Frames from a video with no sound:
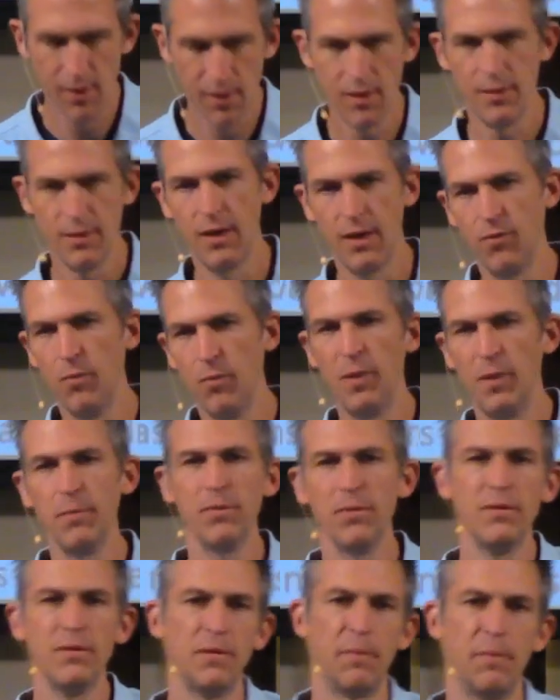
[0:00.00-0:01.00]
Now
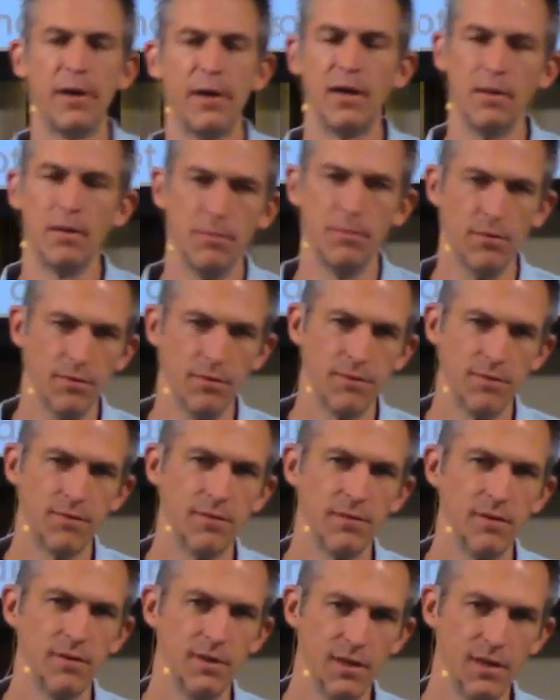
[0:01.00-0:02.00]
remember in the parables,
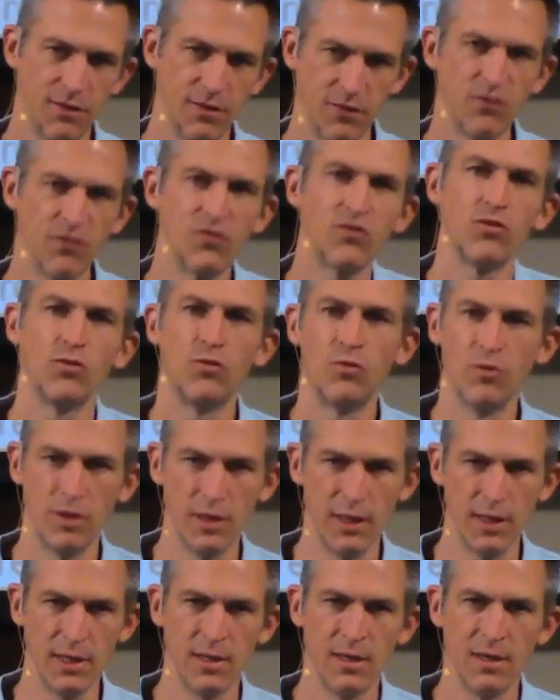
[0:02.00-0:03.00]
it's a
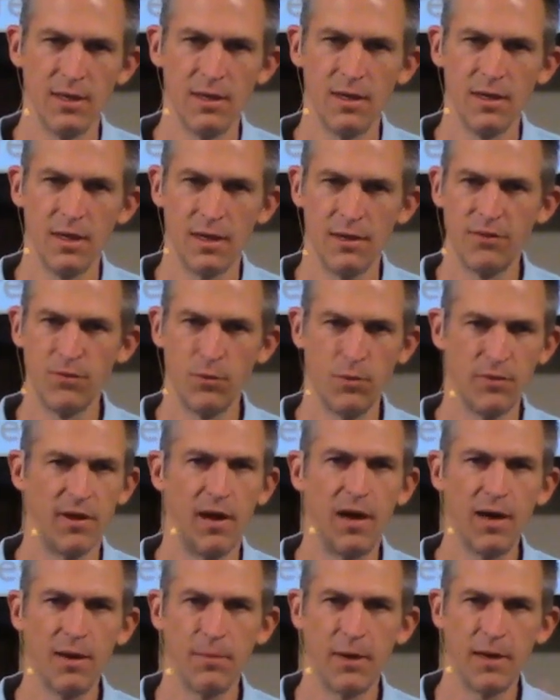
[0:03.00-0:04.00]
story. And so we'll
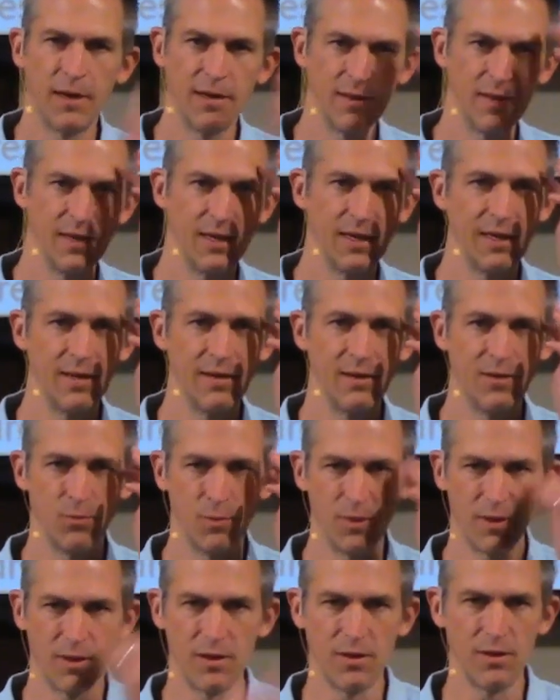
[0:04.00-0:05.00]
talk about it at the end as we
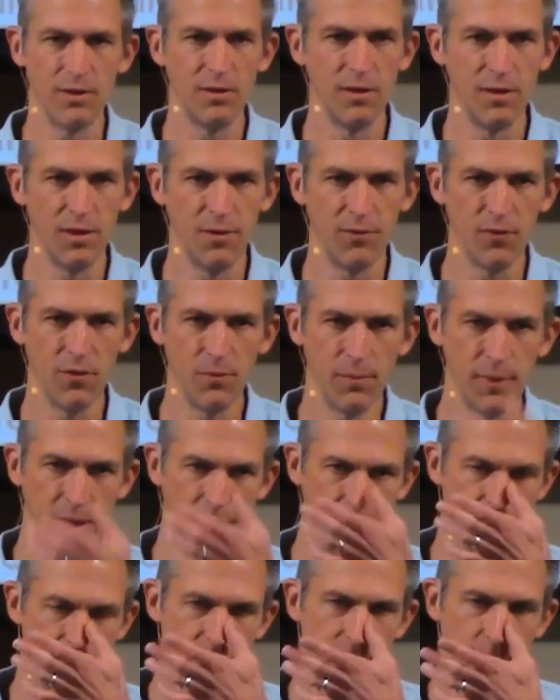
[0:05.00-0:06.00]
conclude in a few
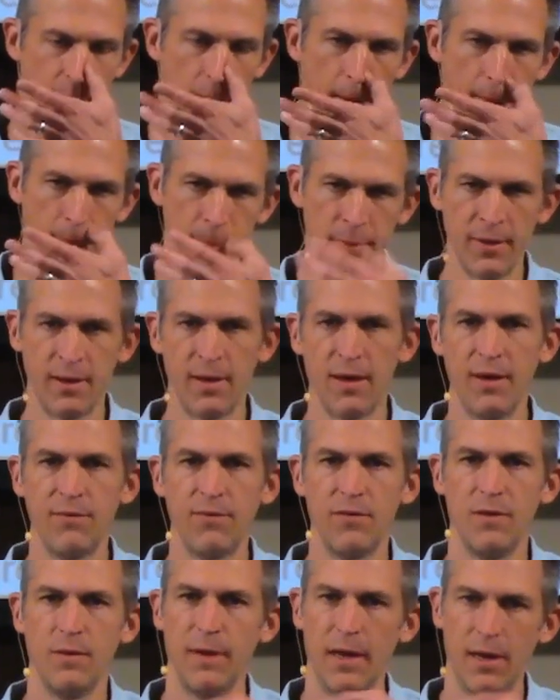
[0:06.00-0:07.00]
minutes. Be
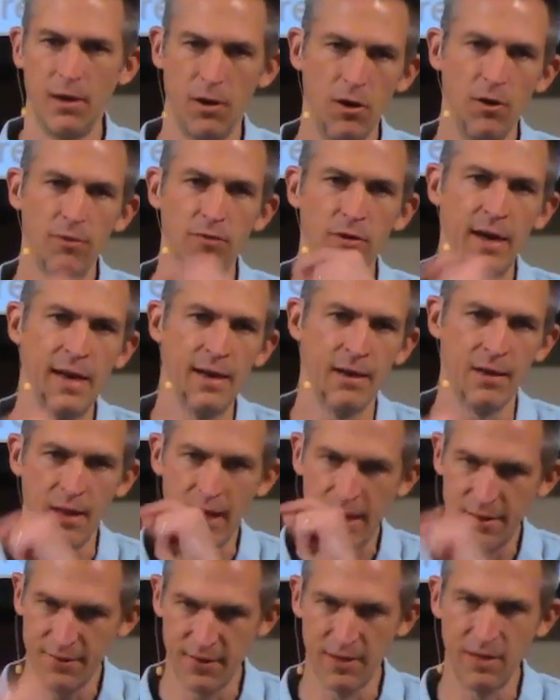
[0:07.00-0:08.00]
careful about
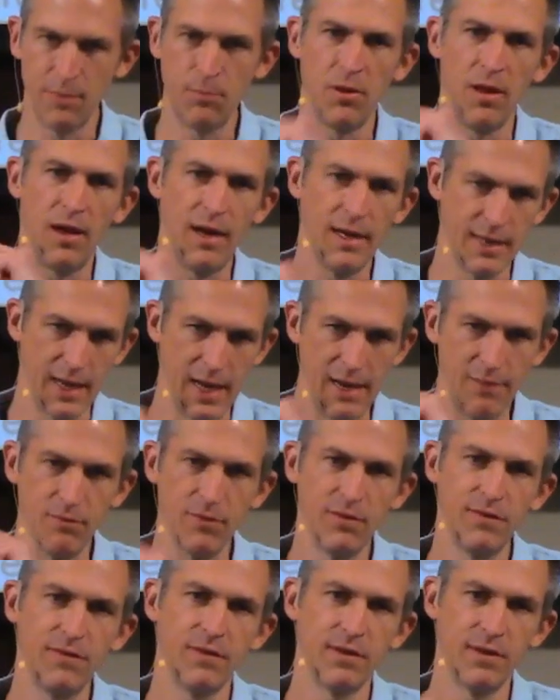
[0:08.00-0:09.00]
overanalyzing and applying
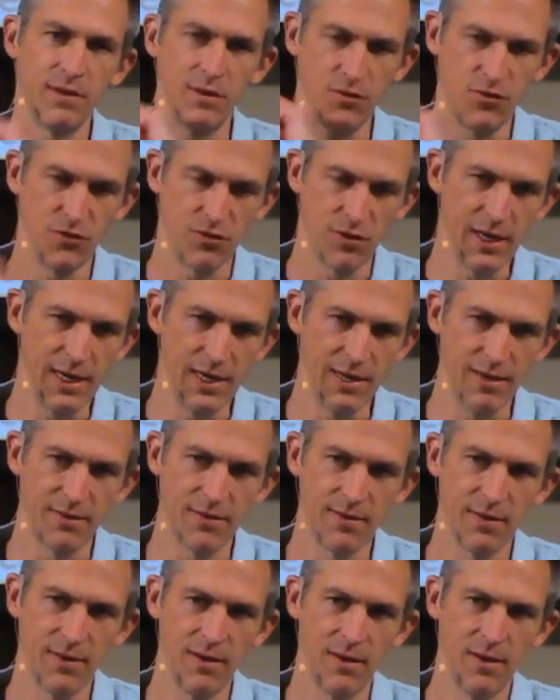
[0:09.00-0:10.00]
every single trait
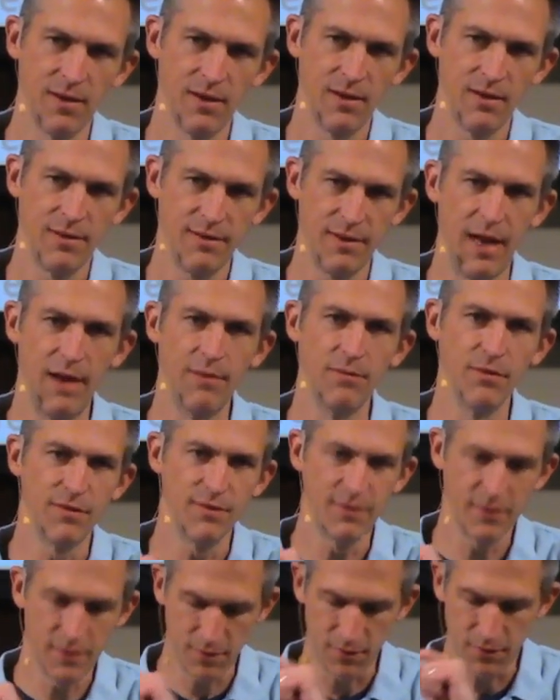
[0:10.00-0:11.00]
to every
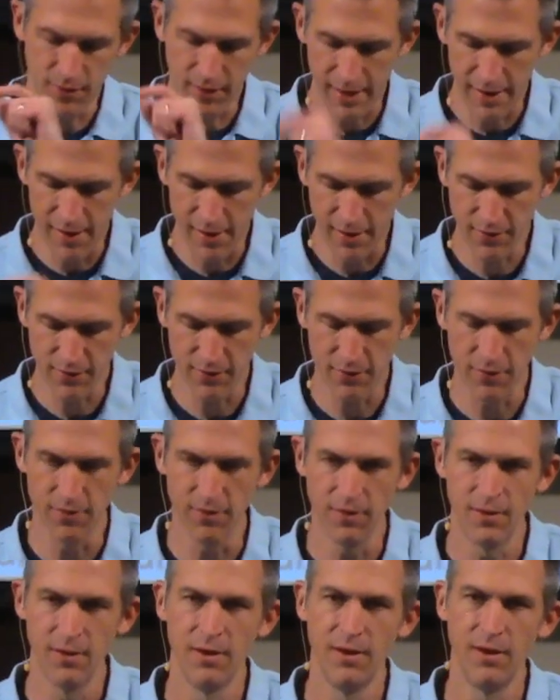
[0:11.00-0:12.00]
single
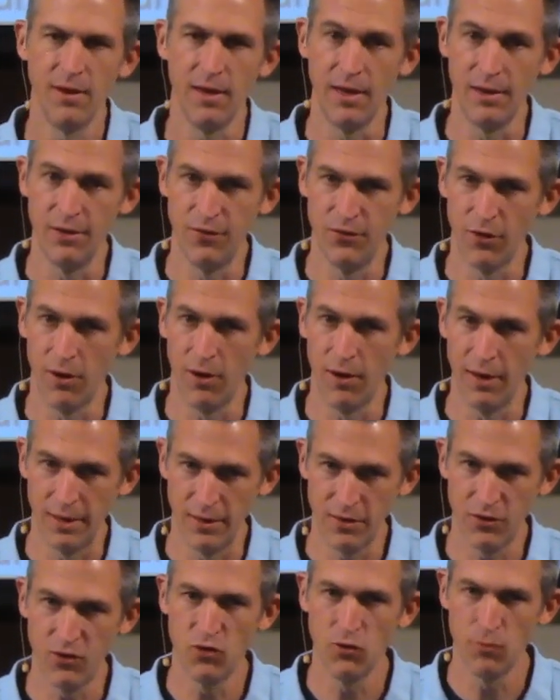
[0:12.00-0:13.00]
character and drawing
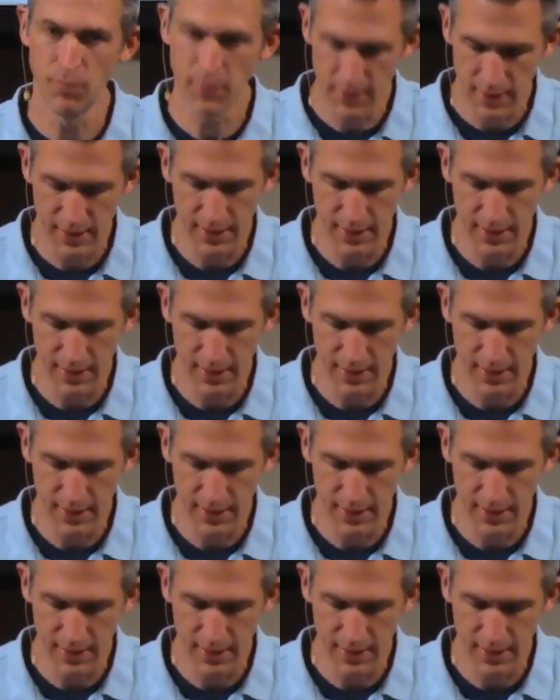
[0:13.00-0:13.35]
too many